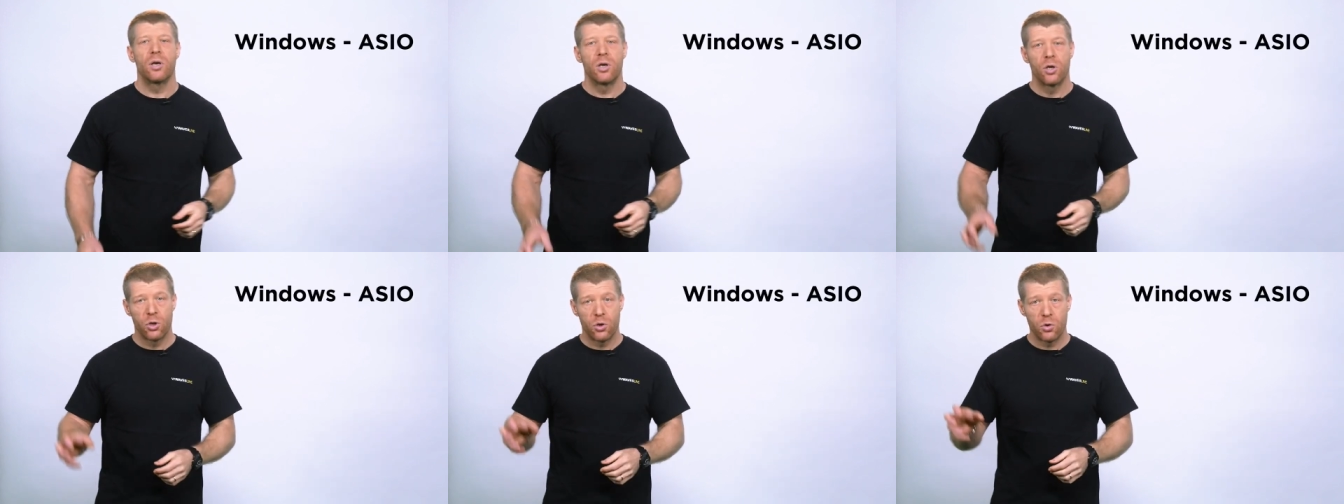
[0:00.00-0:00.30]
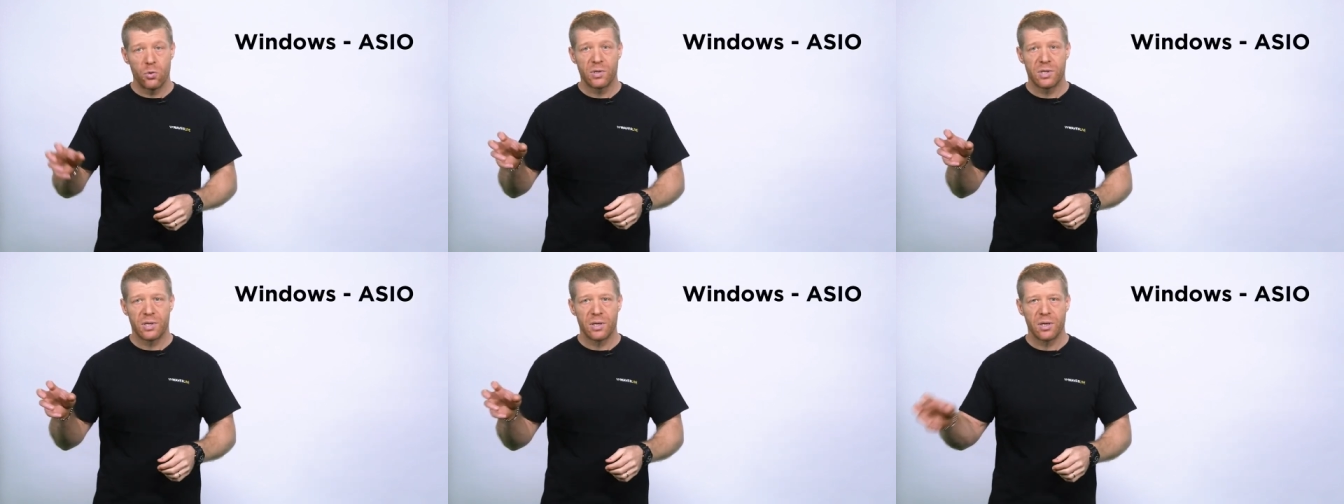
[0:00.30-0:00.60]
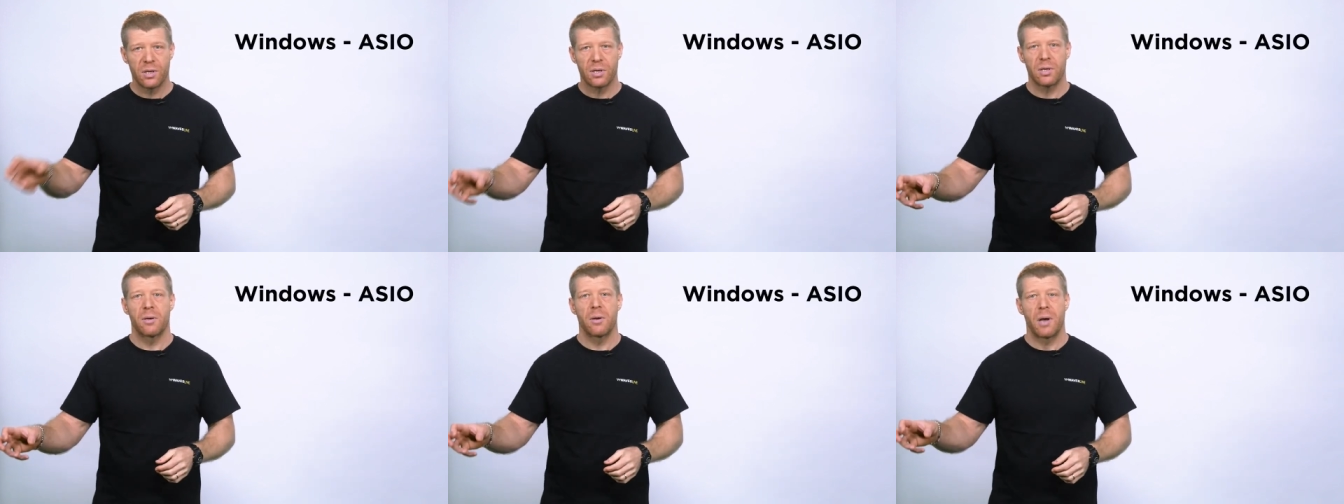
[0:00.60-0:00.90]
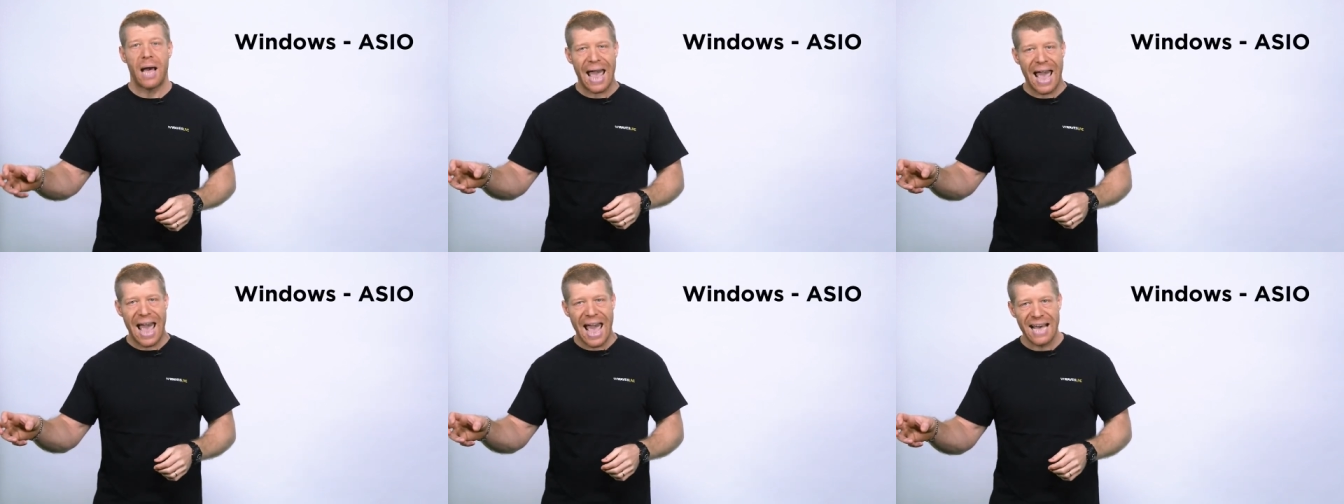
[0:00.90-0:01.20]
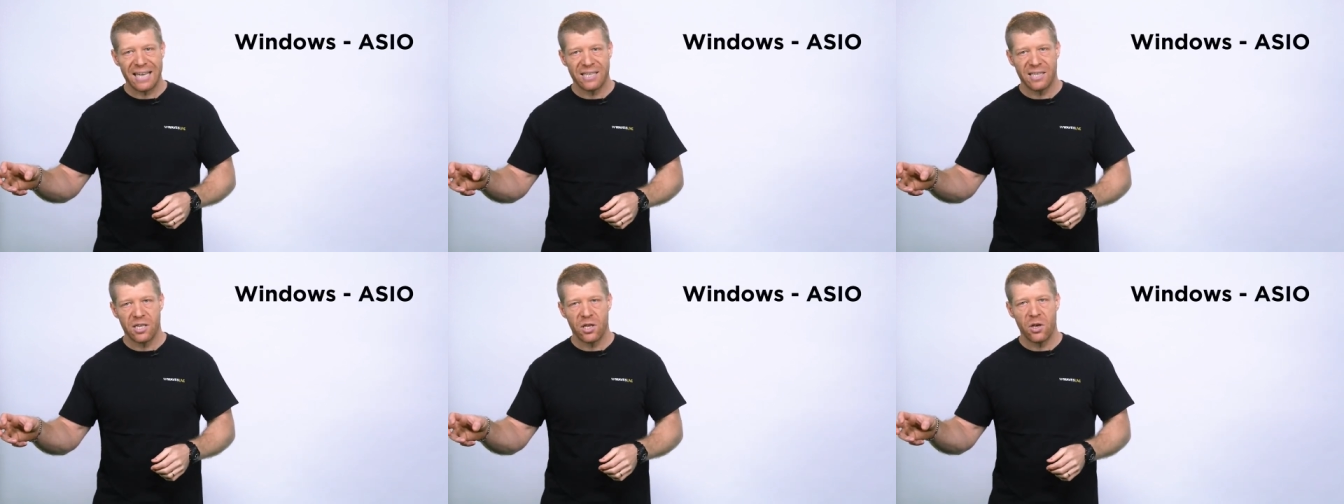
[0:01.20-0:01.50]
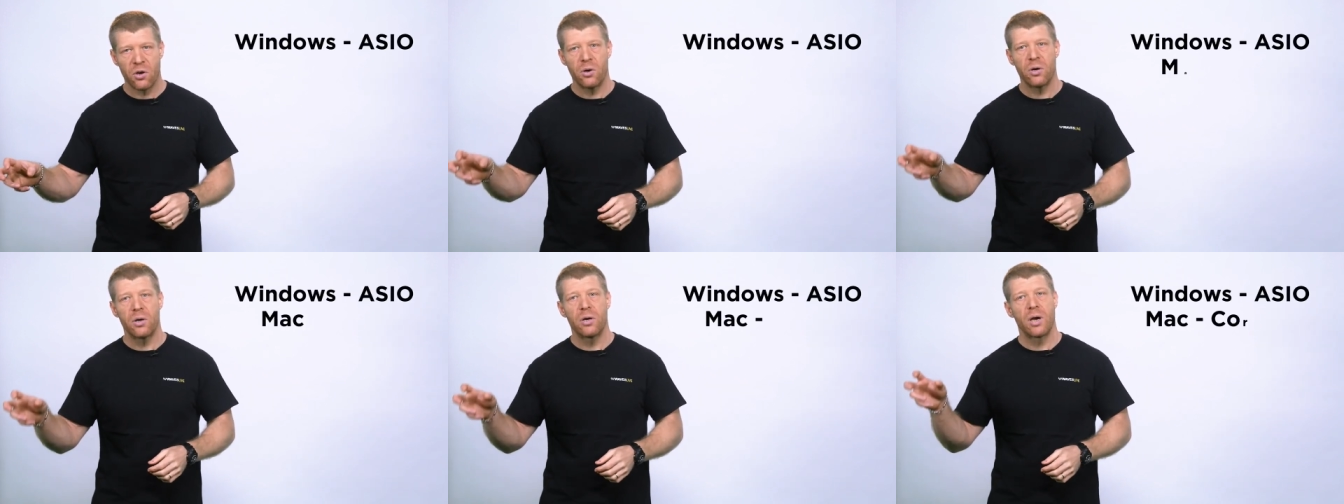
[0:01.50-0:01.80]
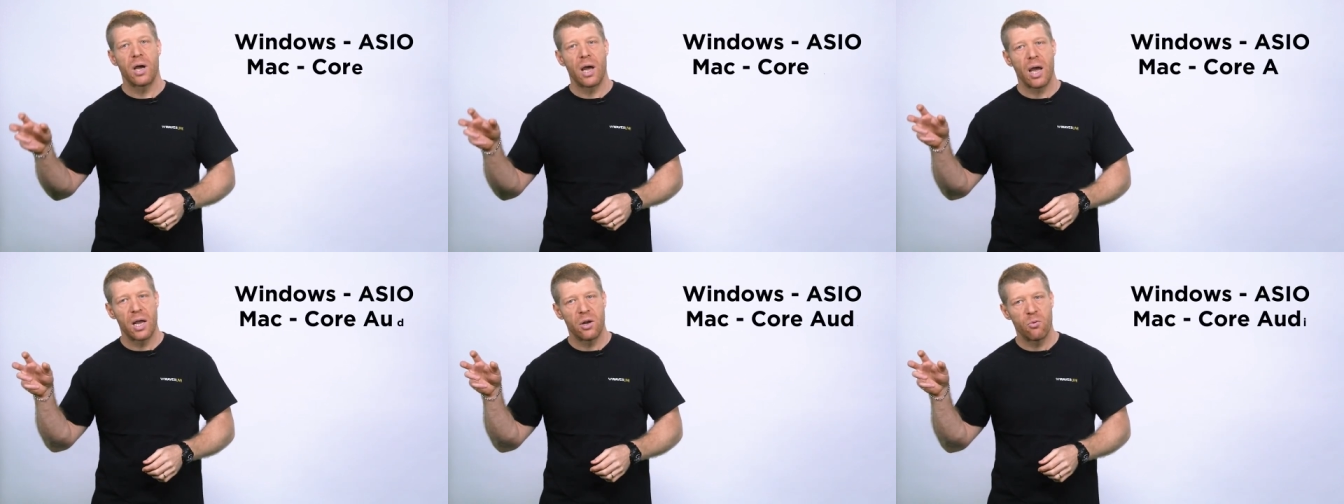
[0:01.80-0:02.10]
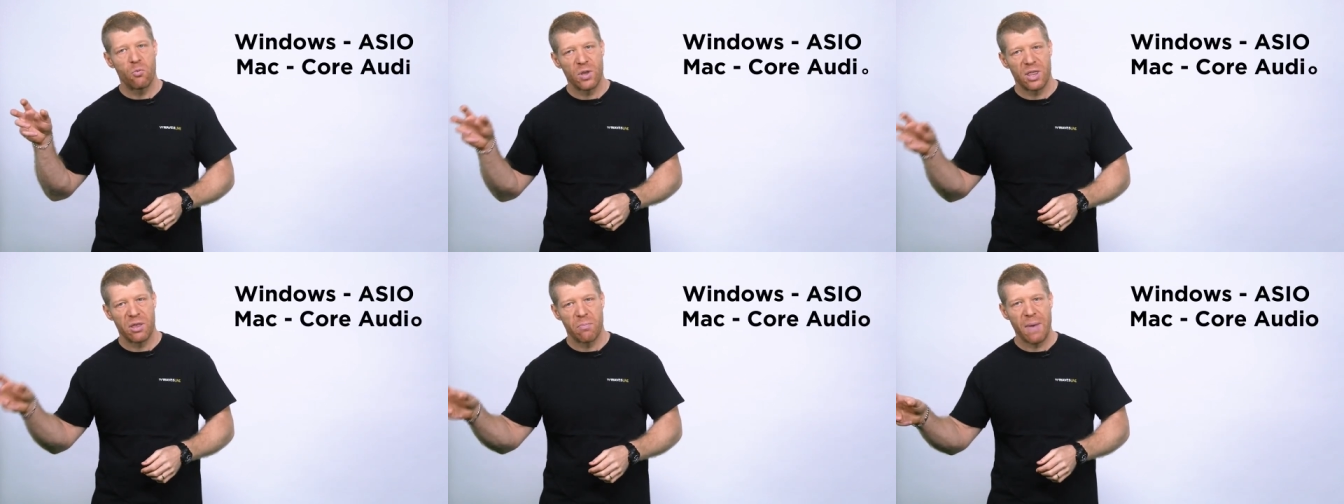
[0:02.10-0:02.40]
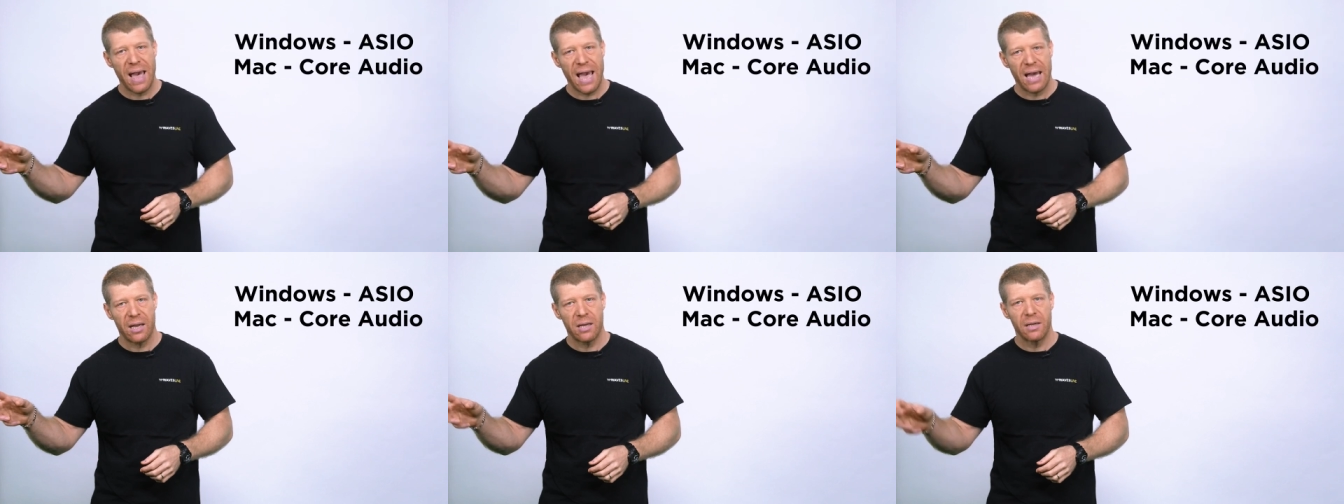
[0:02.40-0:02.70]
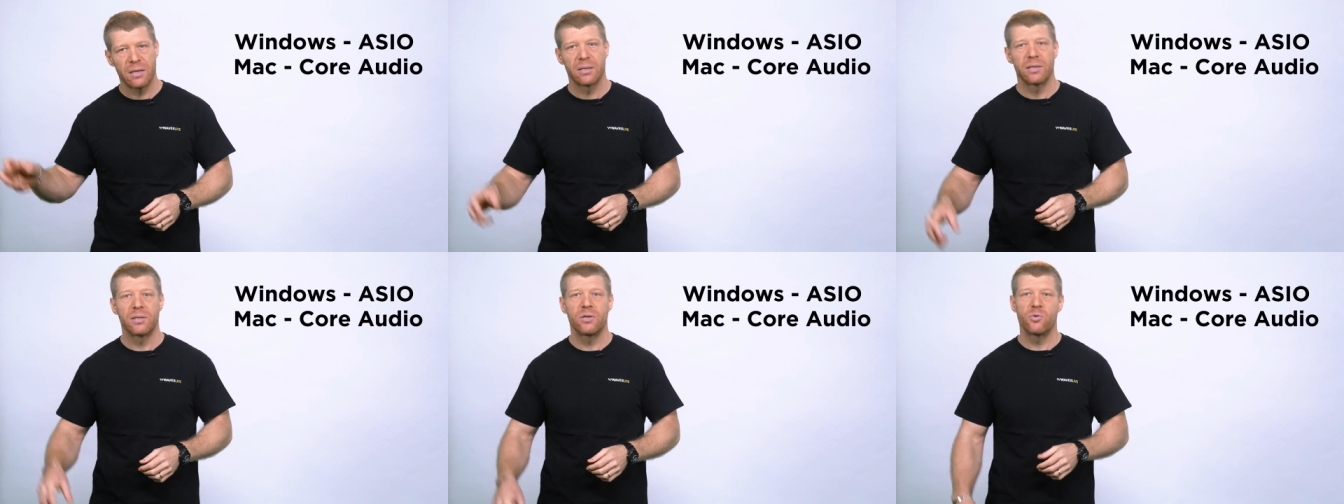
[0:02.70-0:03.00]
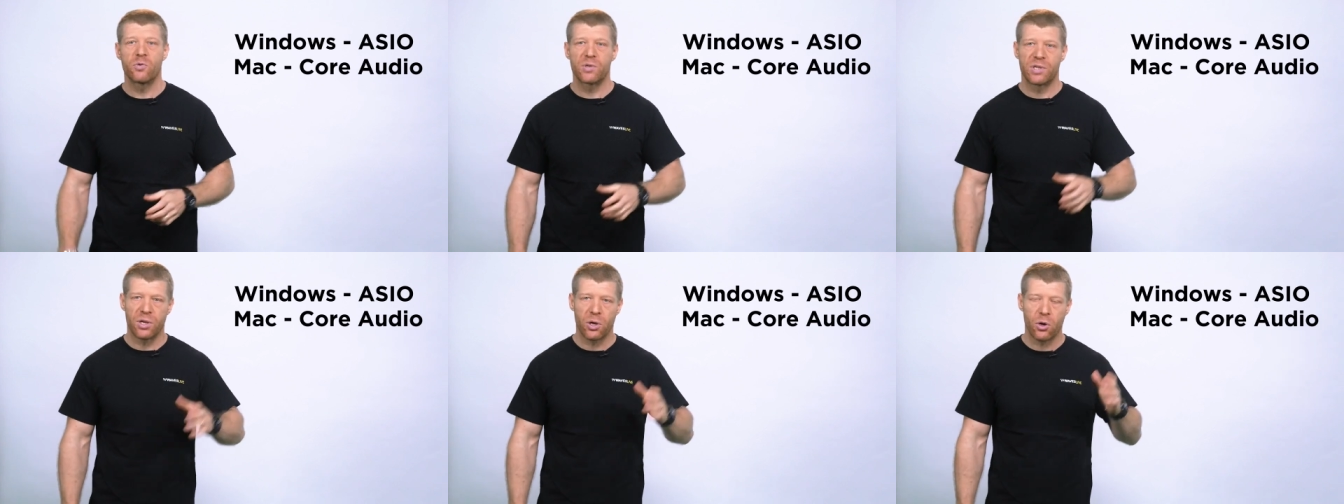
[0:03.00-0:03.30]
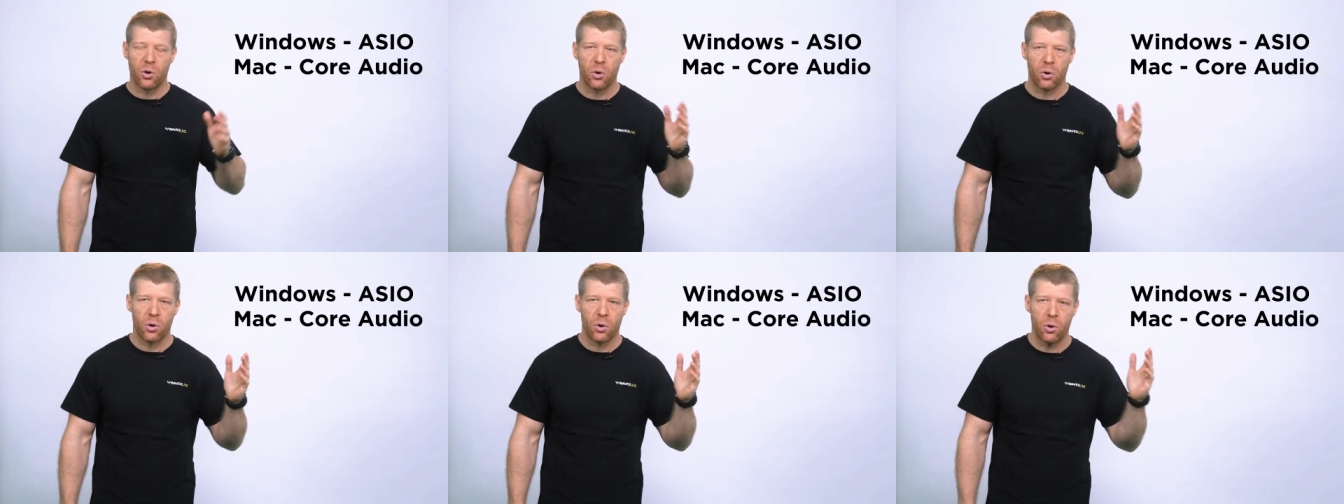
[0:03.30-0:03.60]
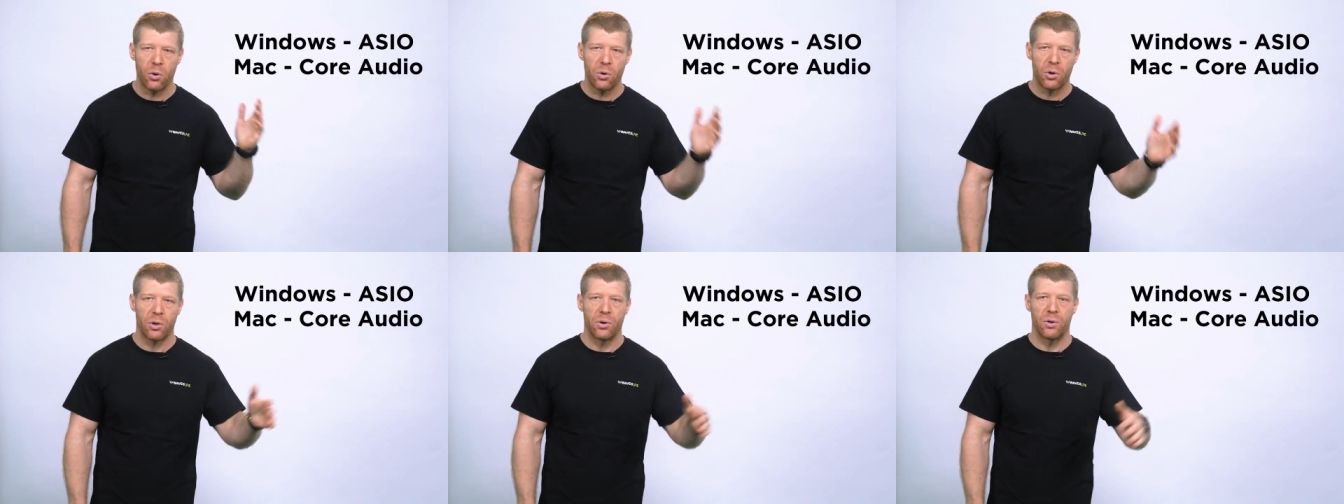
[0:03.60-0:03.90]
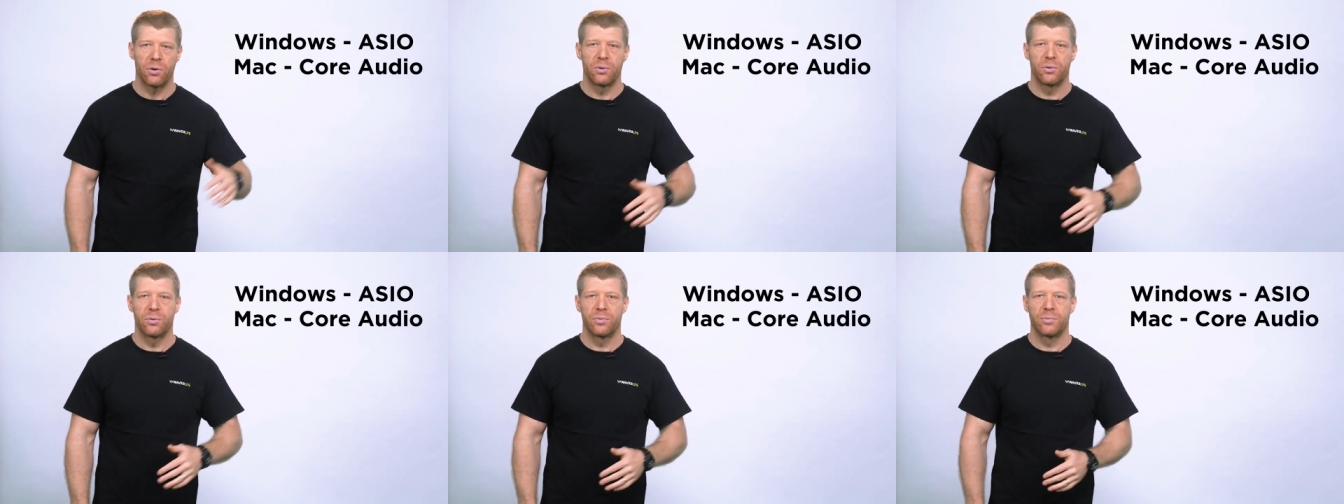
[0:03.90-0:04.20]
using ASIO and with Mac using Core Audio.